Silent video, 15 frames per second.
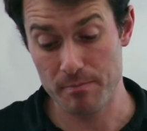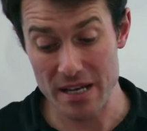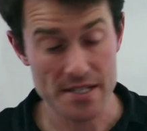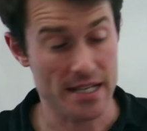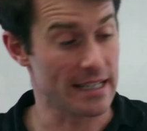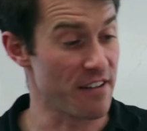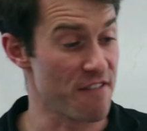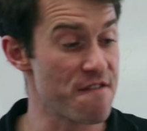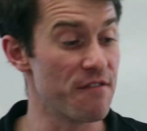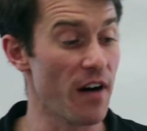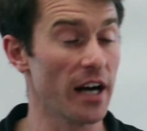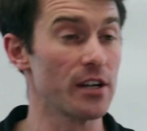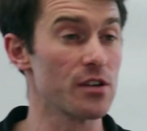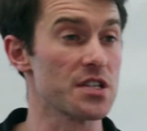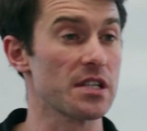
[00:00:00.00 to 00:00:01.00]
basically
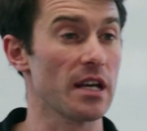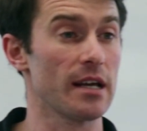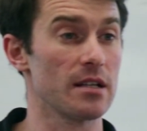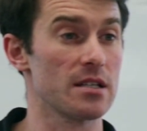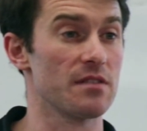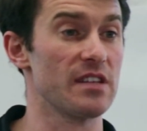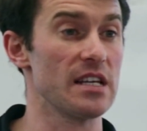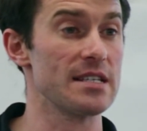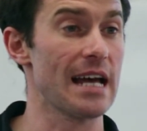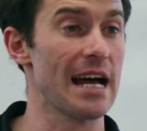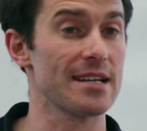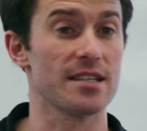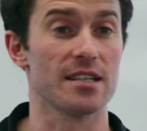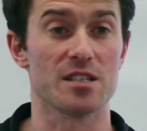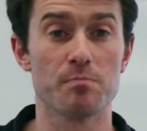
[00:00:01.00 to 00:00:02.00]
fire sales of these
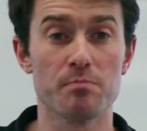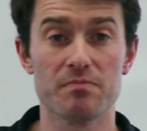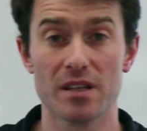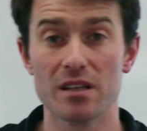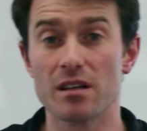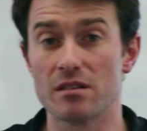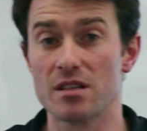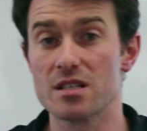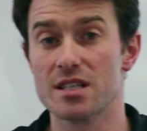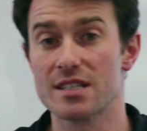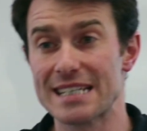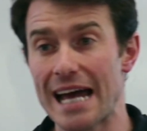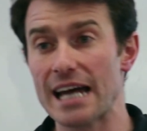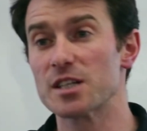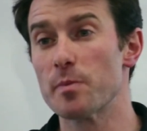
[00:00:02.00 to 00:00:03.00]
assets. You know, this is
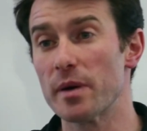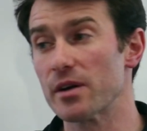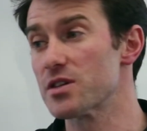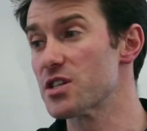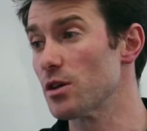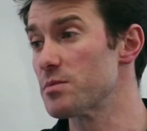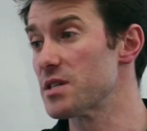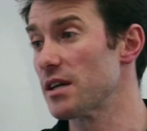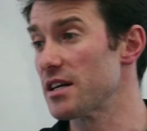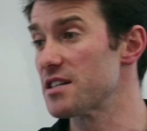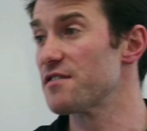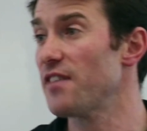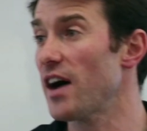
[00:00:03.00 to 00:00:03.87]
taxpayer subsidized